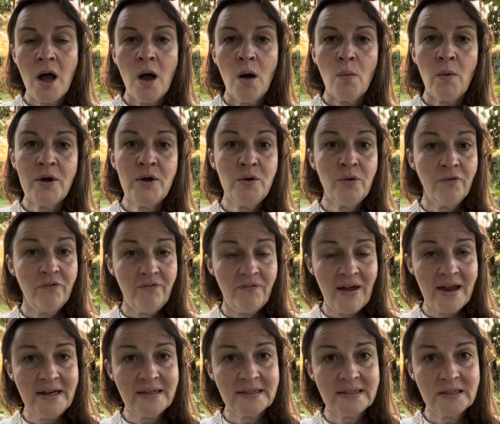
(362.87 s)
when you're
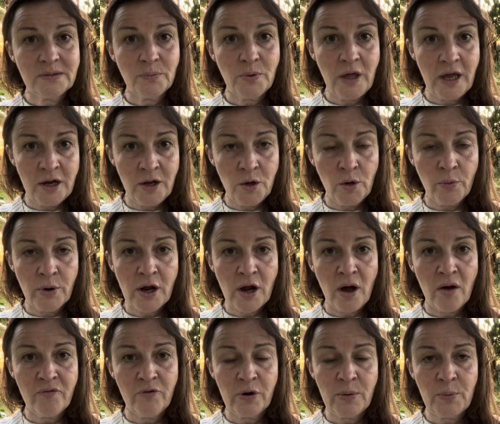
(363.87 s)
faced in your
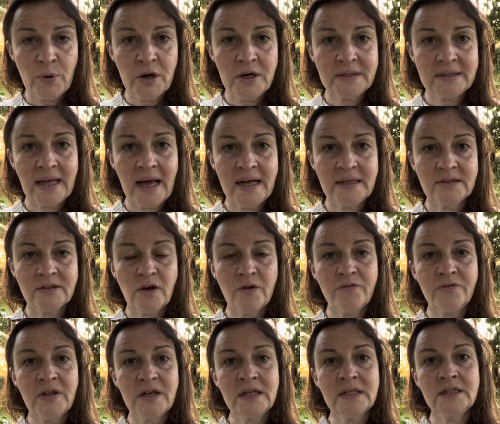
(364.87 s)
recovery process
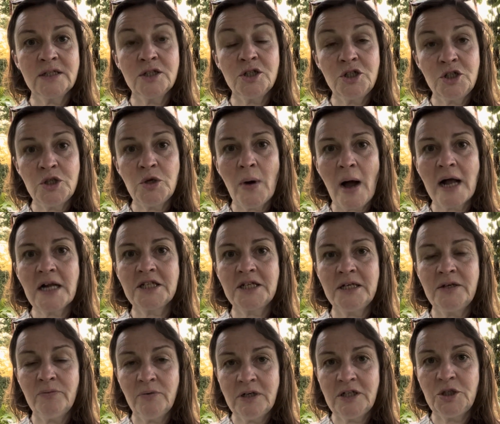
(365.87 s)
of things that do
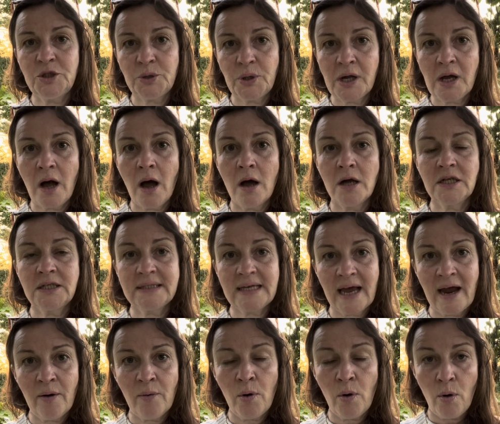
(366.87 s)
actually really trigger
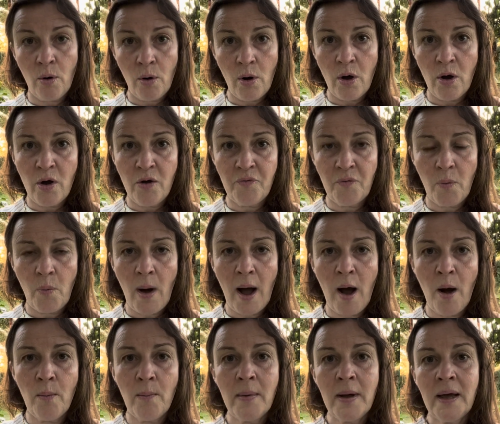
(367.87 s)
terror or
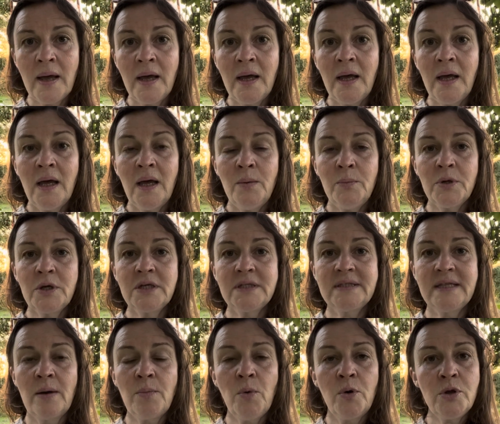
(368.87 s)
overwhelm.
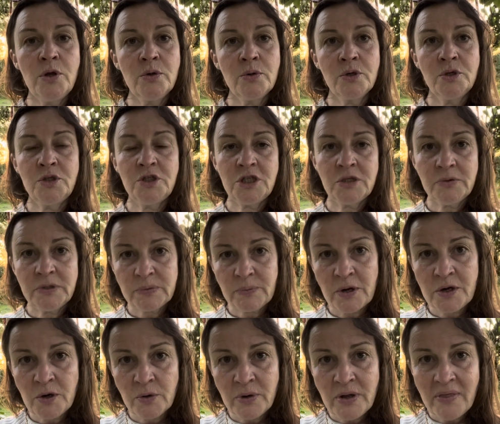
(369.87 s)
Because then what you can do is,
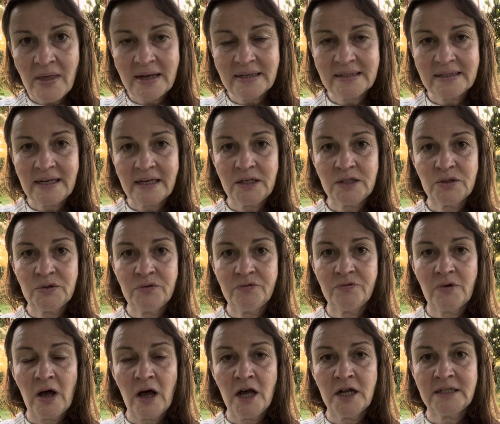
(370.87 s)
when you're in that state of
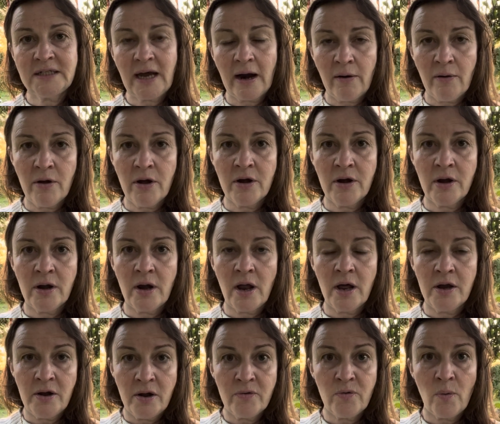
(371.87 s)
terror
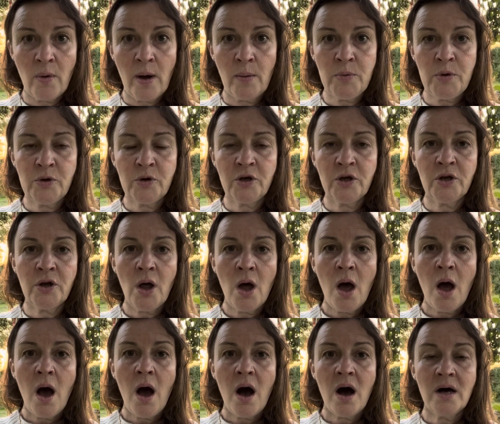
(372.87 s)
and overwhelm, you can
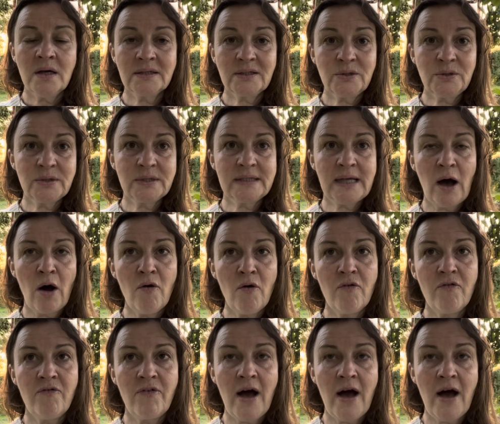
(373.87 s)
ask yourself,